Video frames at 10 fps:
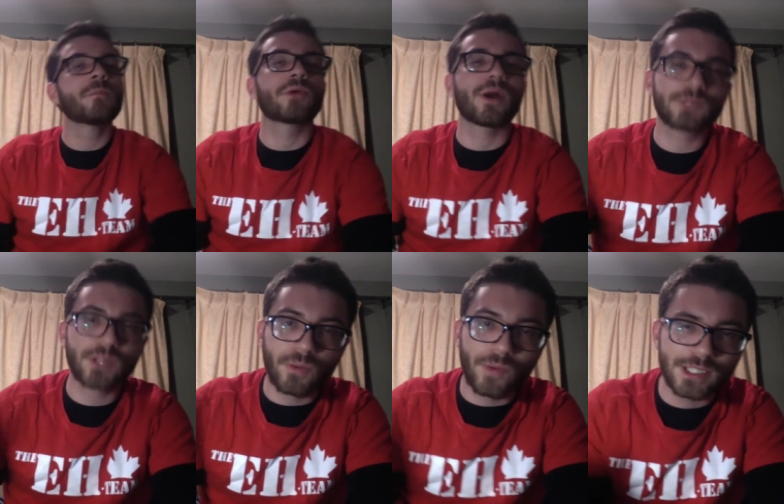Props
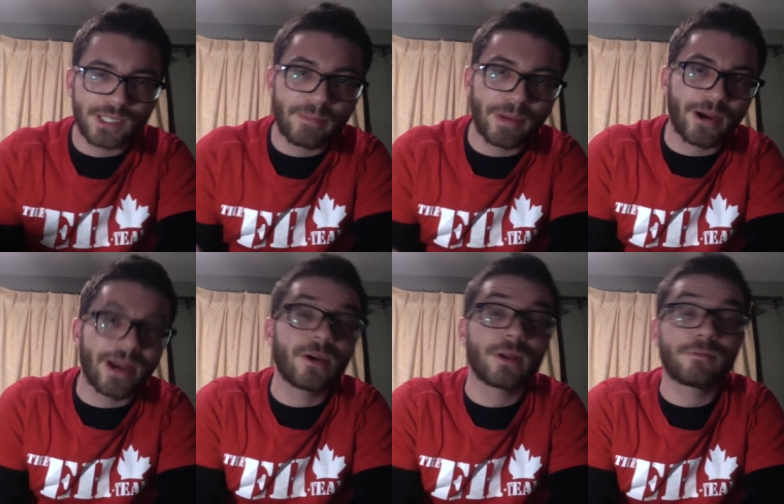to the Wednesday Bear
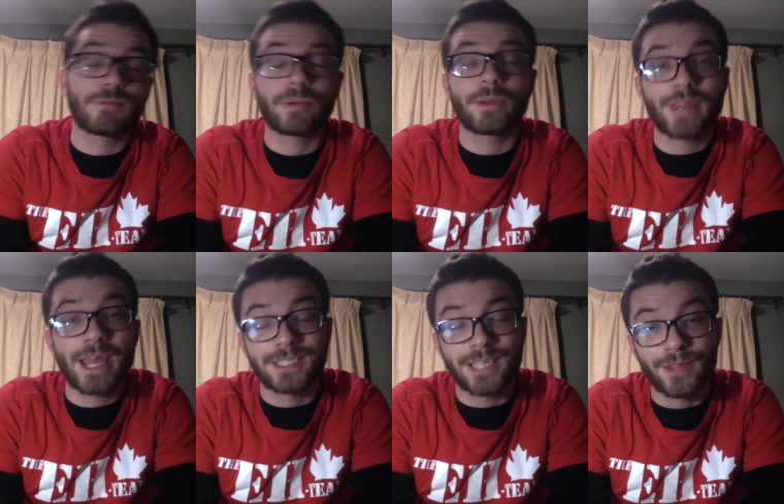Aaron for putting
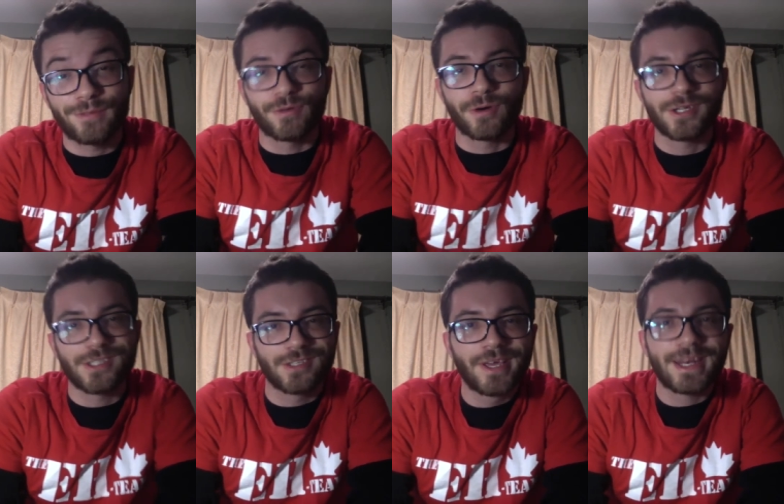that together for us.